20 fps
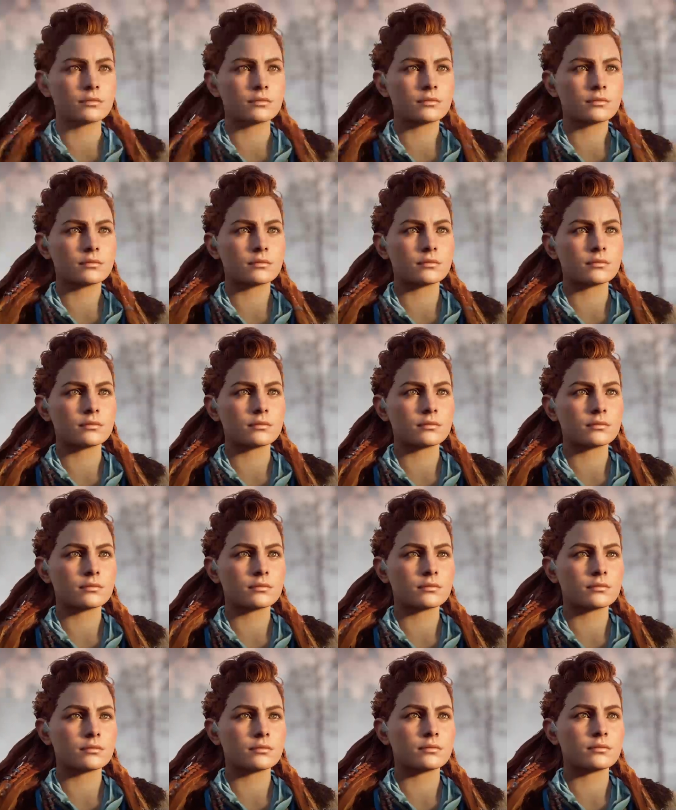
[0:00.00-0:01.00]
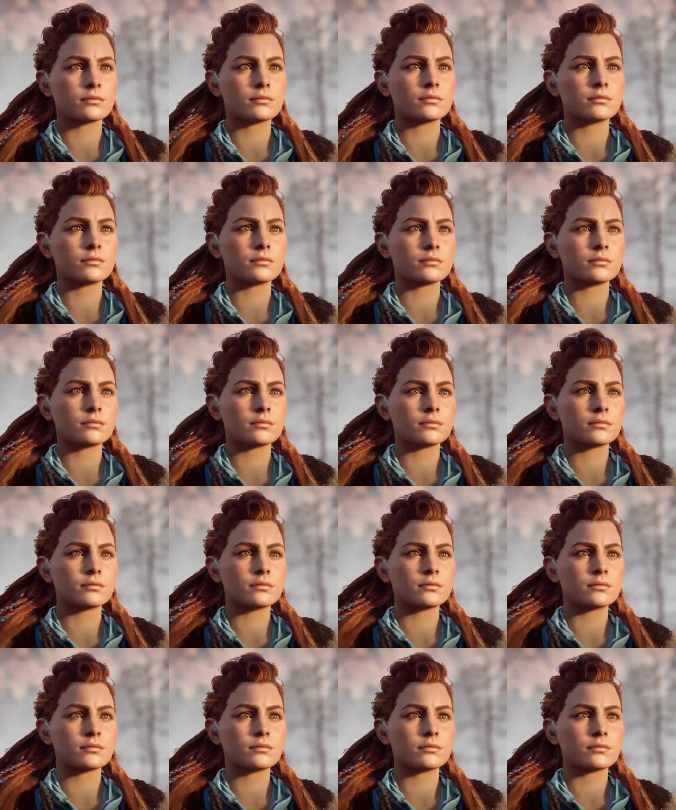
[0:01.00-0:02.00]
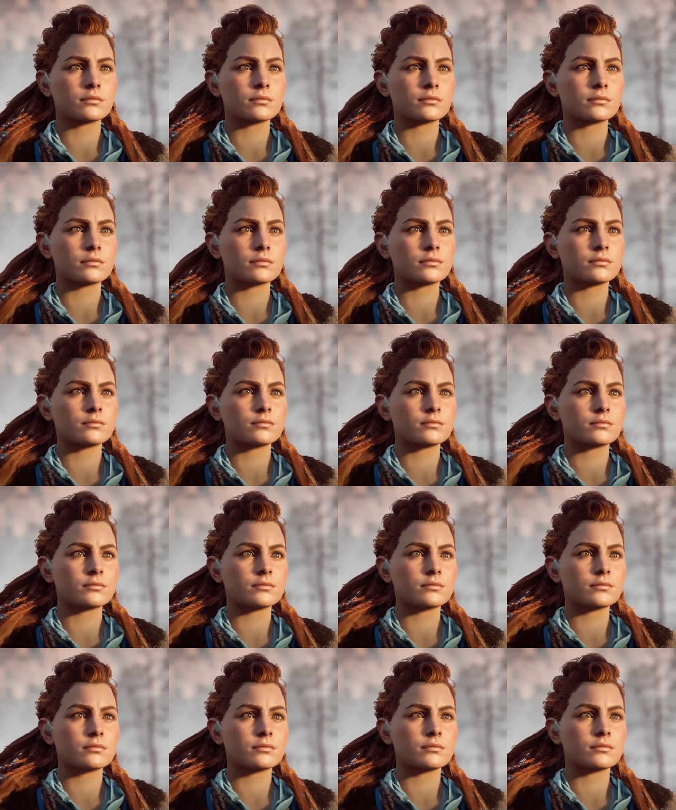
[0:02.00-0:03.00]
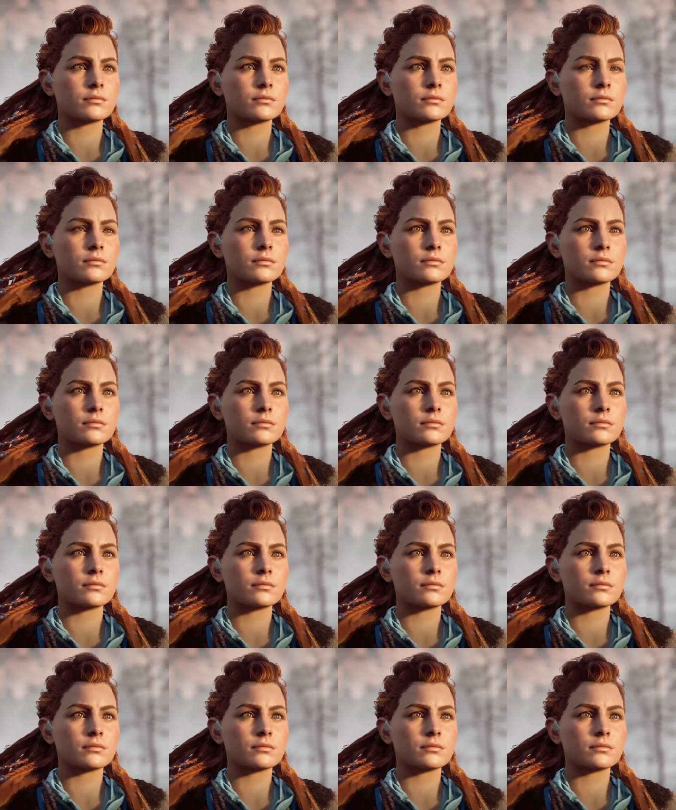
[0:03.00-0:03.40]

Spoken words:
(no one is talking)